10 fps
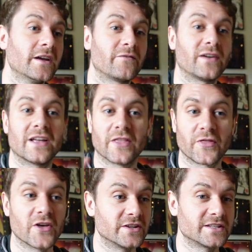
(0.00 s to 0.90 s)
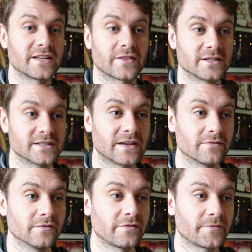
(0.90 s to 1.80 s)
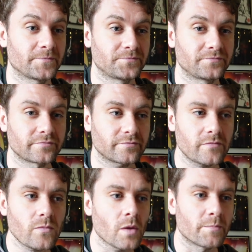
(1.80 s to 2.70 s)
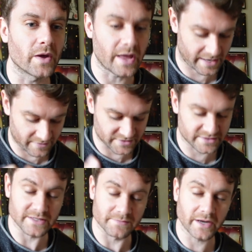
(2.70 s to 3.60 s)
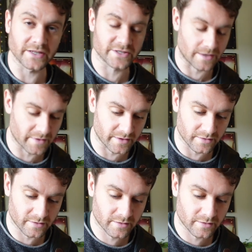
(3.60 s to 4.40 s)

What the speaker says: flatten the 3rd, 6th, 7th, but it gives us this minor shape here.